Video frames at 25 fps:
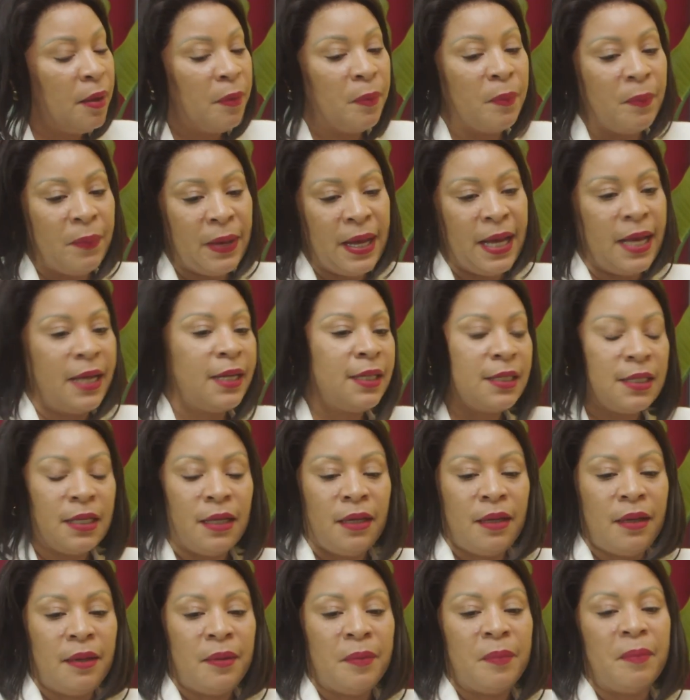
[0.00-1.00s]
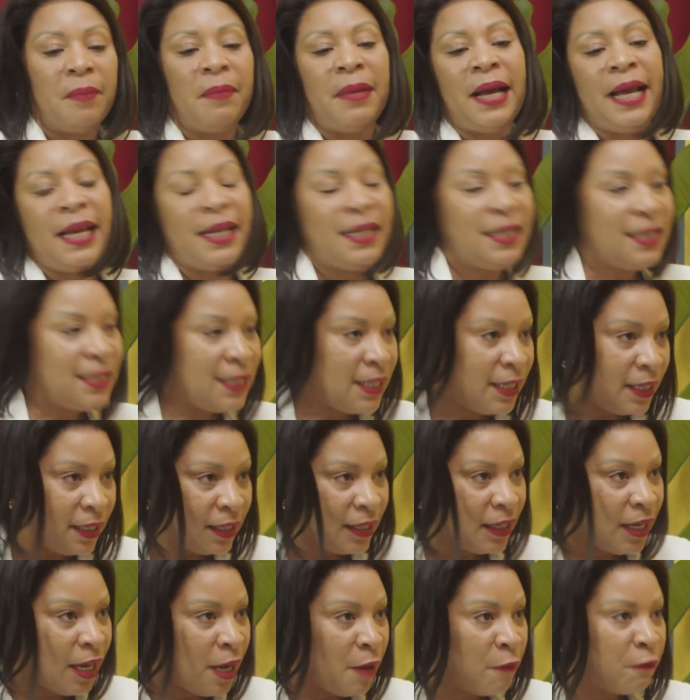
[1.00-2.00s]
But
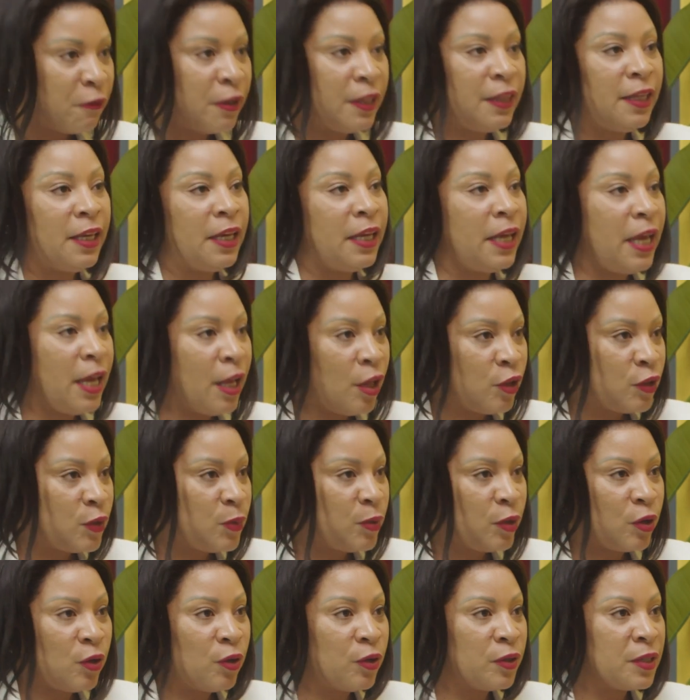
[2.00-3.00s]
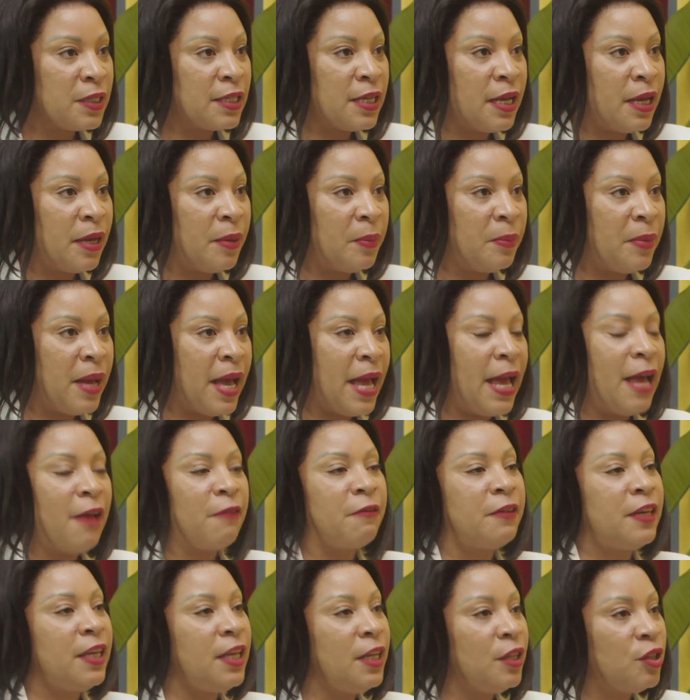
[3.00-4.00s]
minding everything else because I
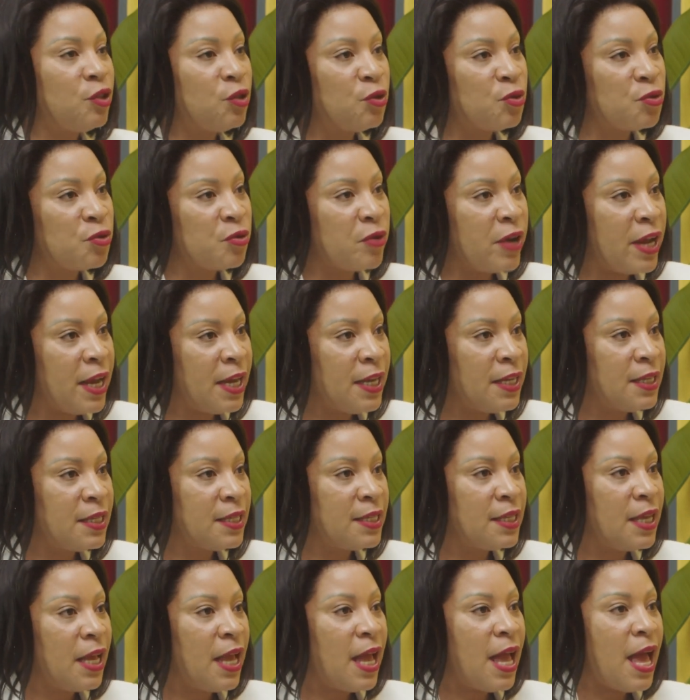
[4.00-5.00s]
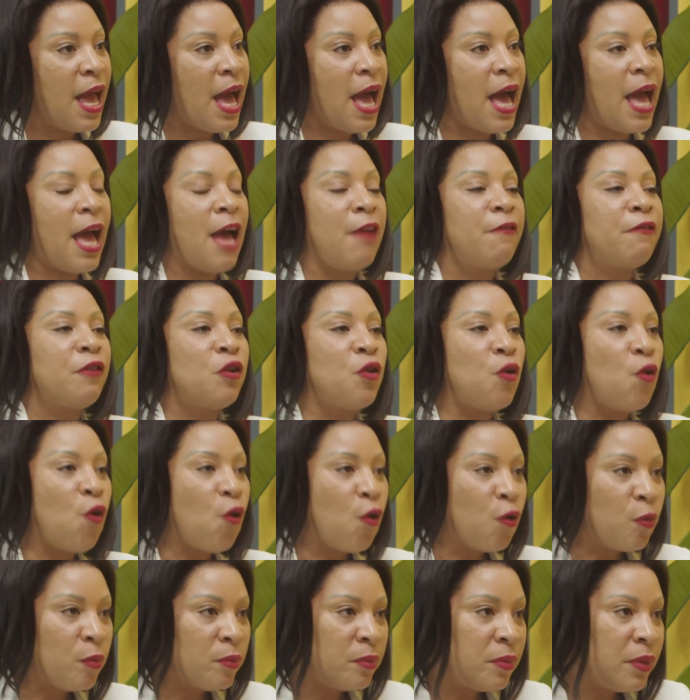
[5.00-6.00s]
have kids to raise, I have a
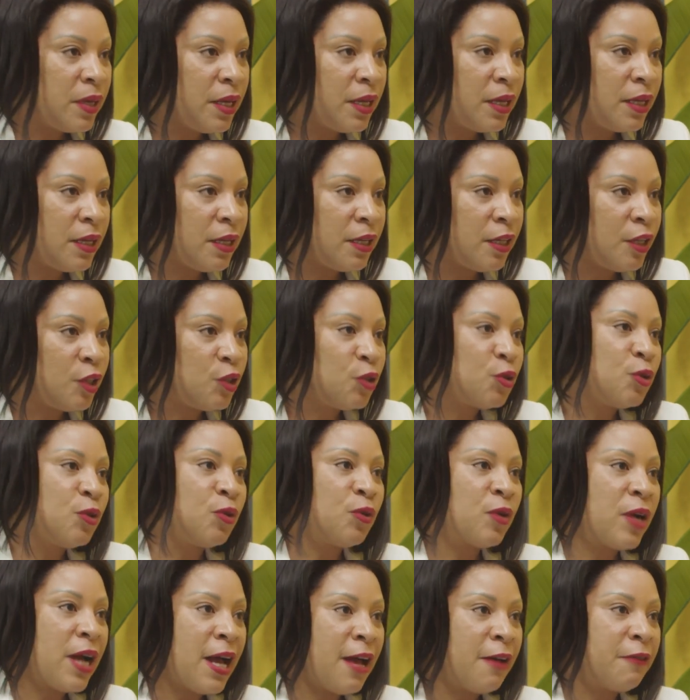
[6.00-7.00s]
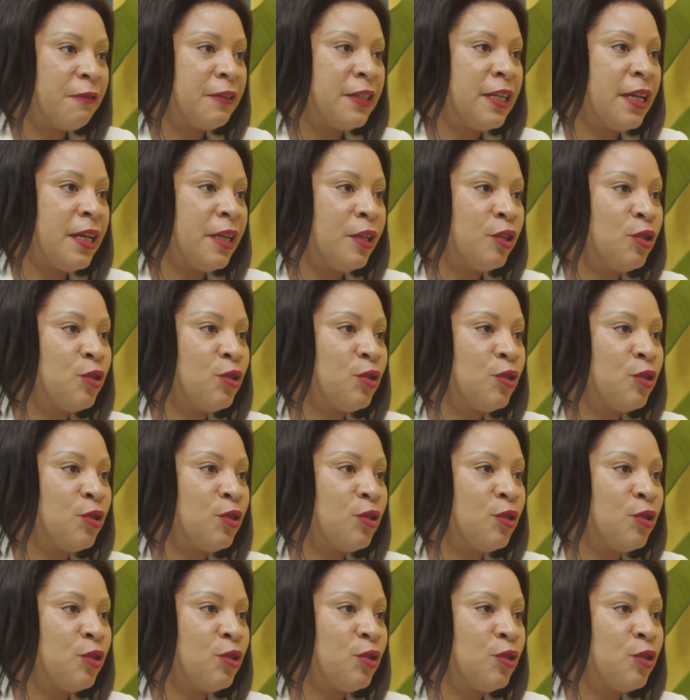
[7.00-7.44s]
home to look after.